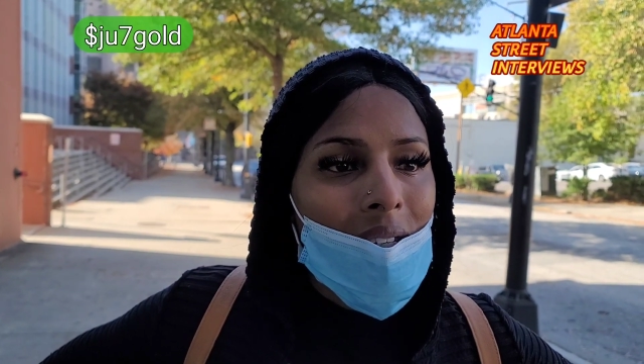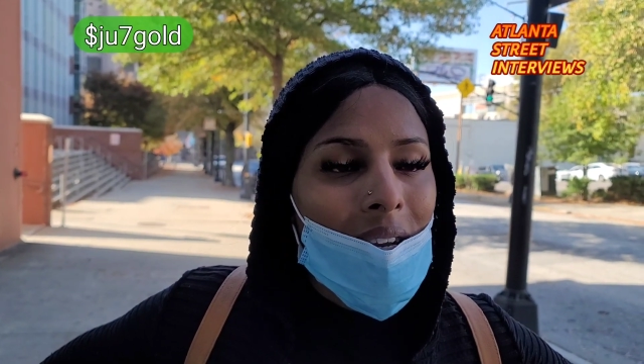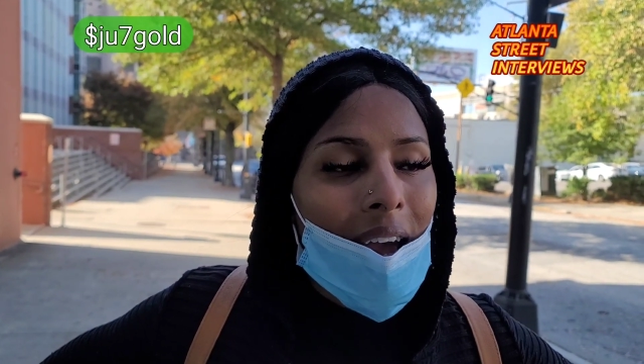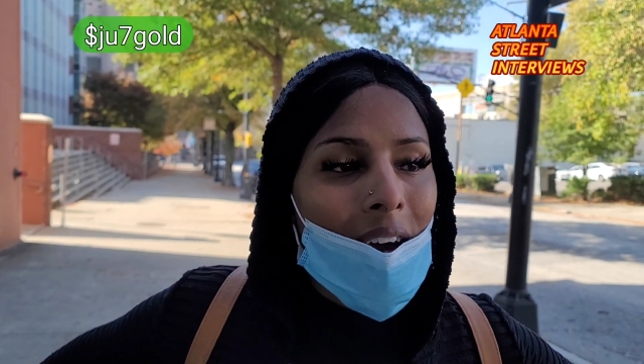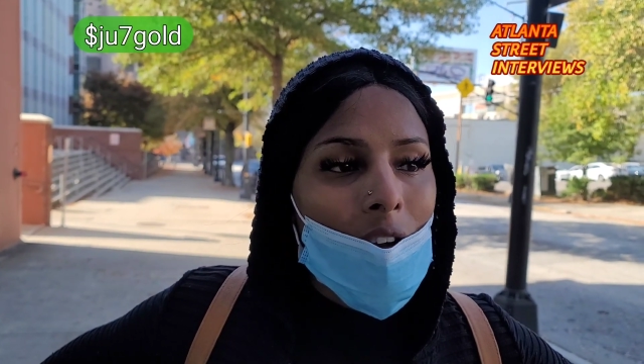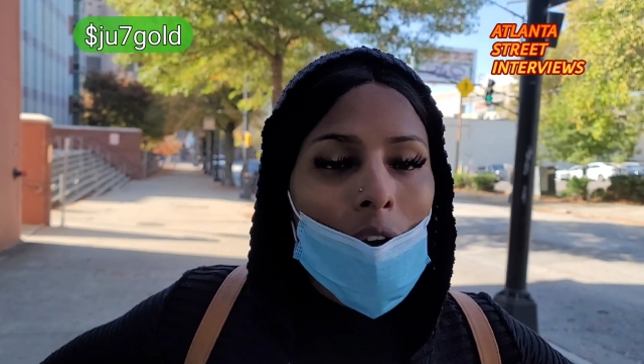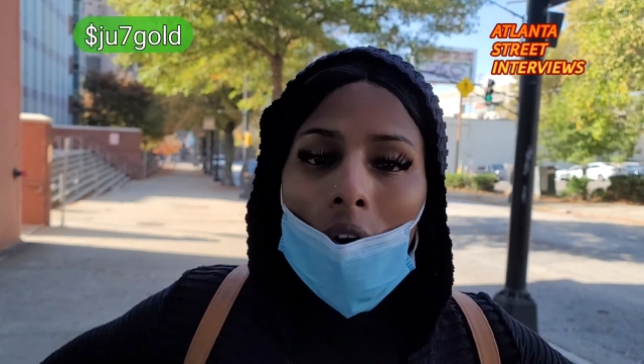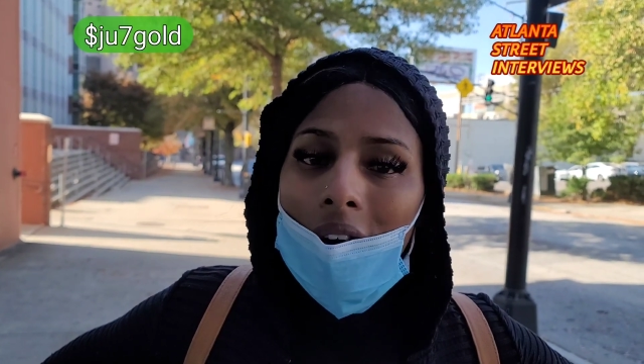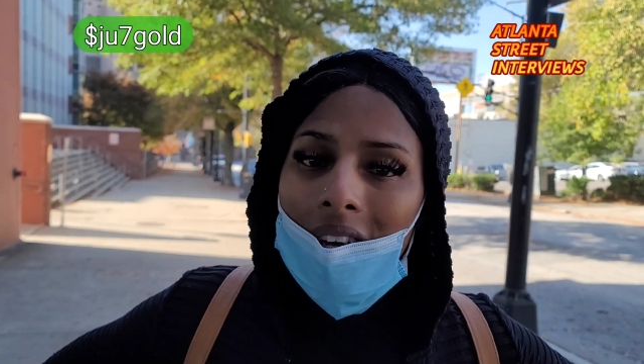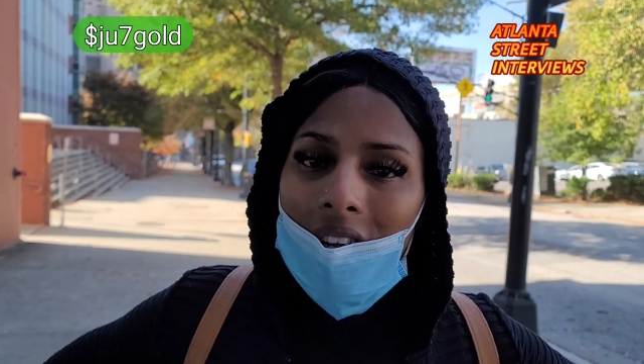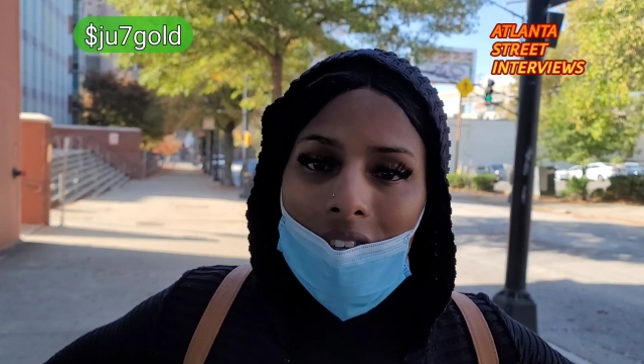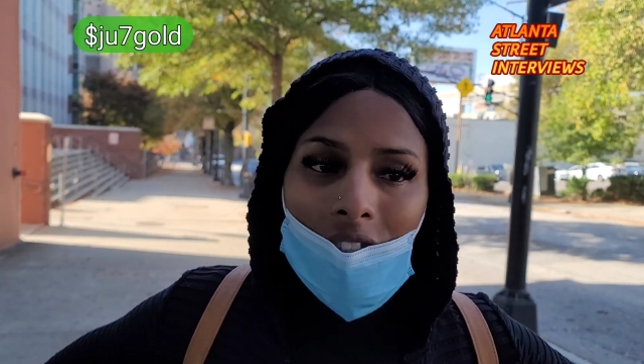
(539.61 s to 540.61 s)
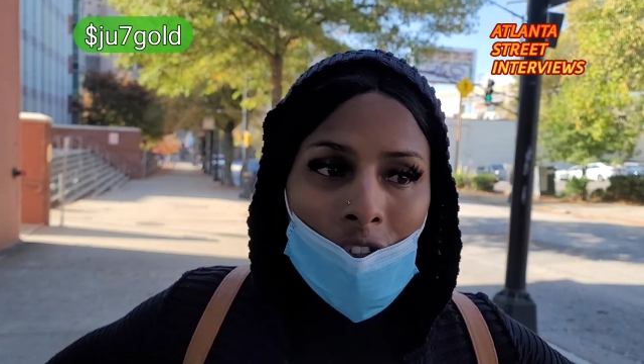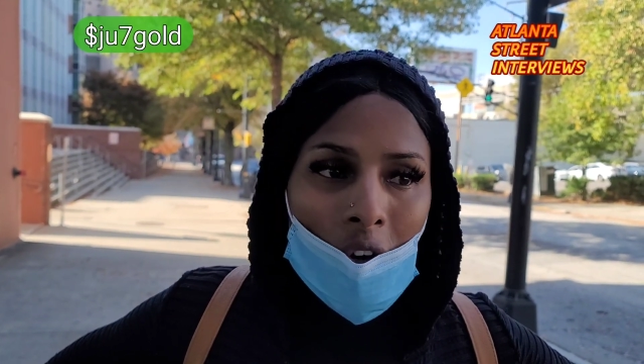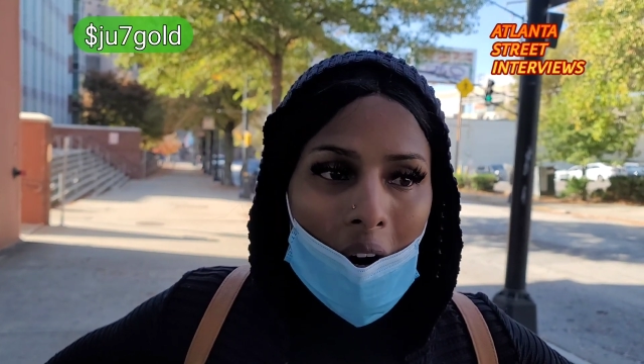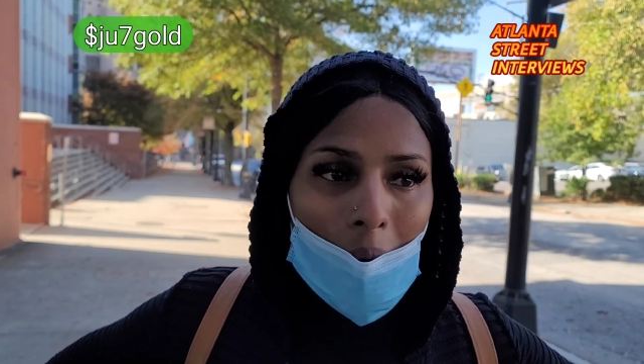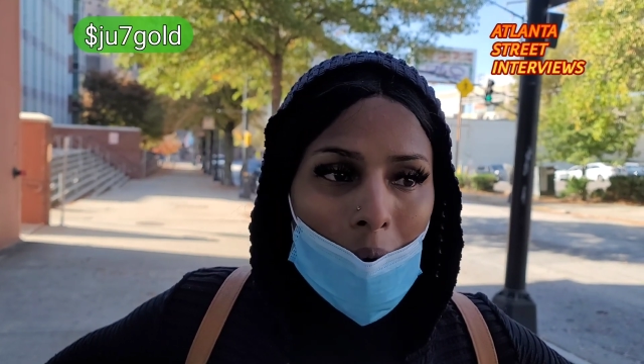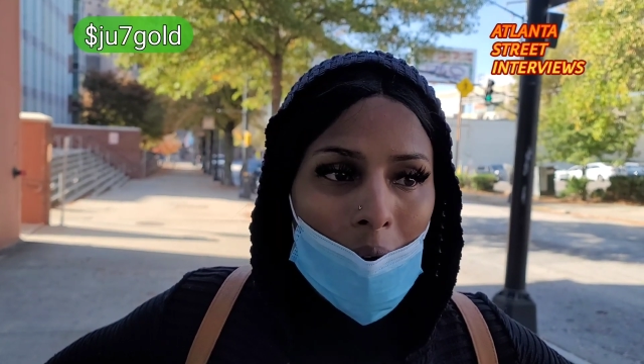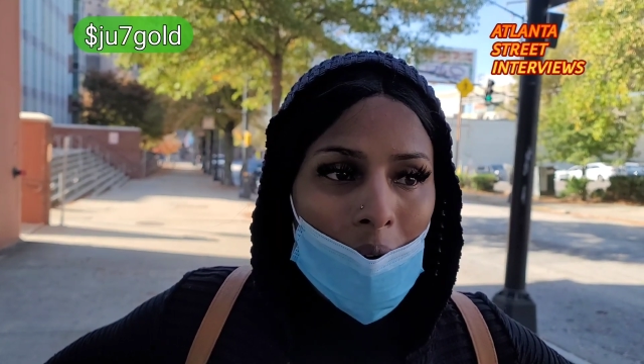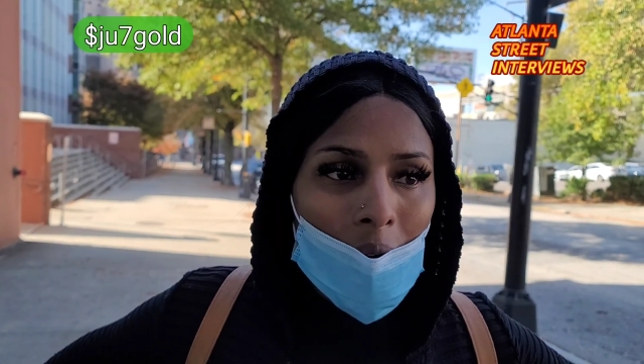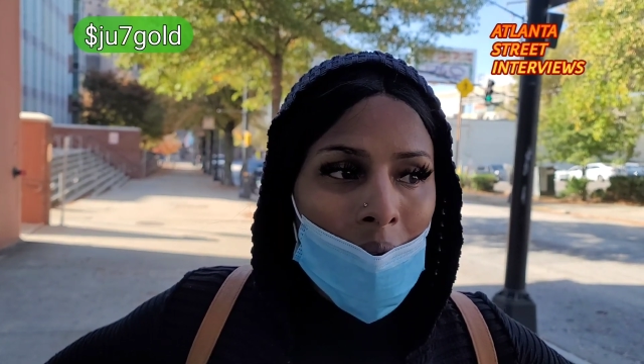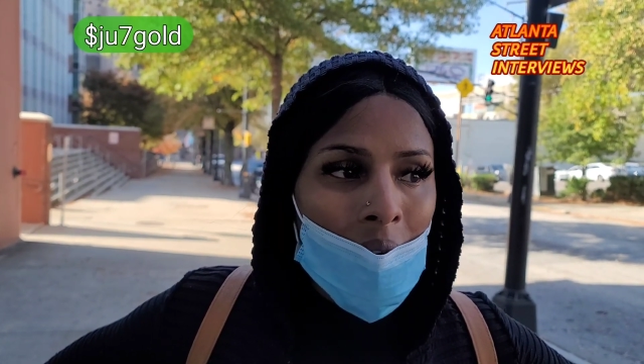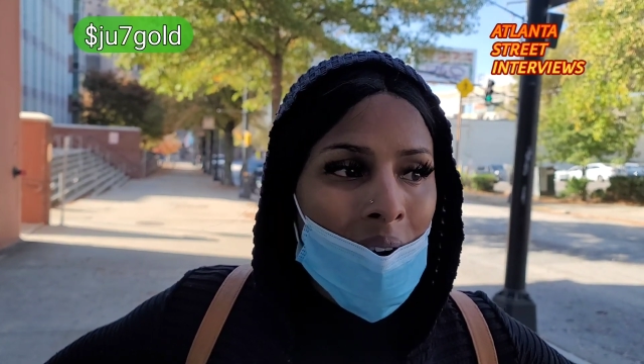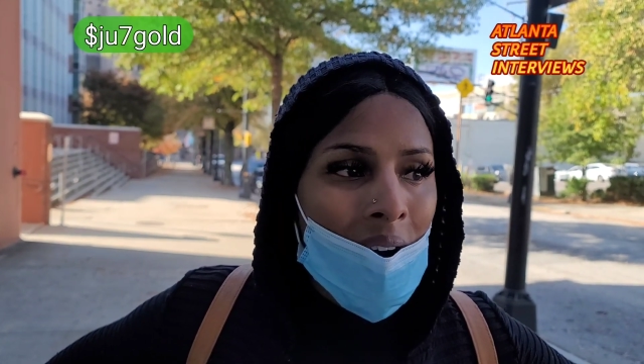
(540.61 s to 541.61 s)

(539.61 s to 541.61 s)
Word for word: that you're going to get in trouble.